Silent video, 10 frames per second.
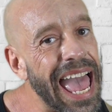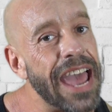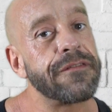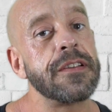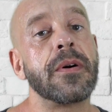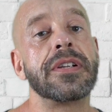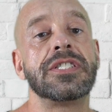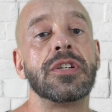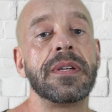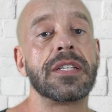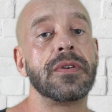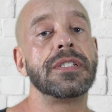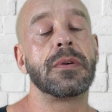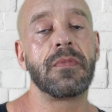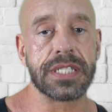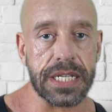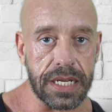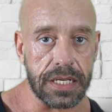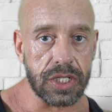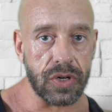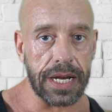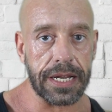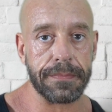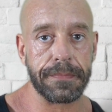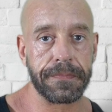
everybody should be doing some resistance training.